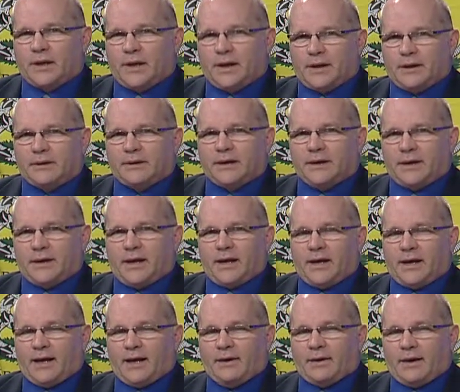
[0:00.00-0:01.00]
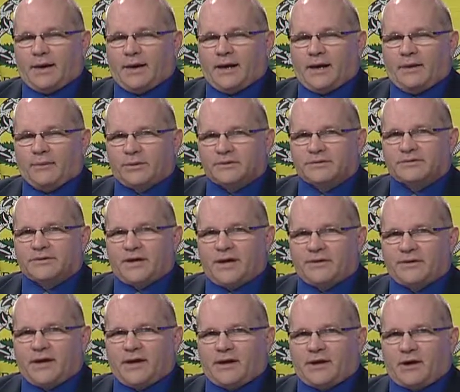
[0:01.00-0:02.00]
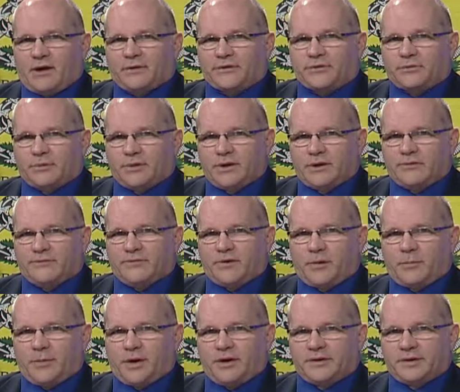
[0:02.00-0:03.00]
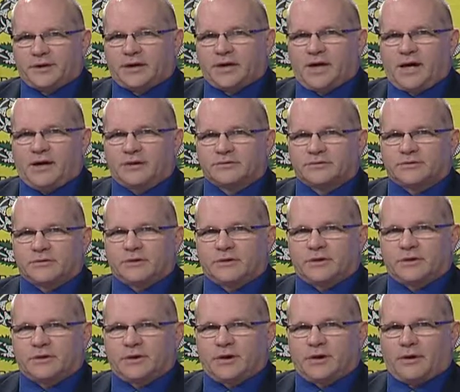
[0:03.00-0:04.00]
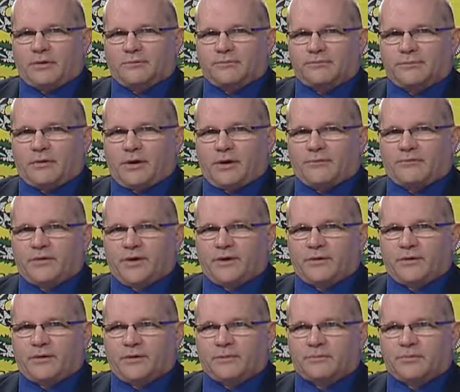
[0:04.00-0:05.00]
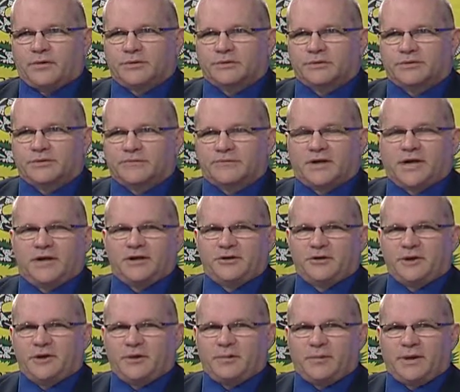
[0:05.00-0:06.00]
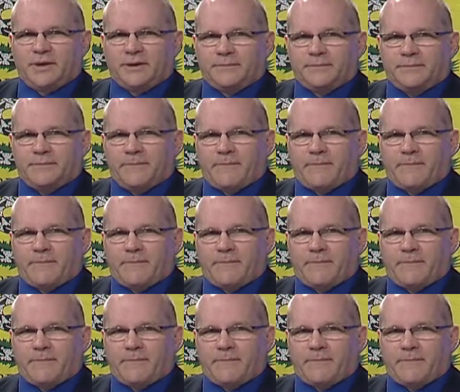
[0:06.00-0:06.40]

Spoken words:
Yeah, and I would say that all three of them on the council are very abusive. Can you hear me?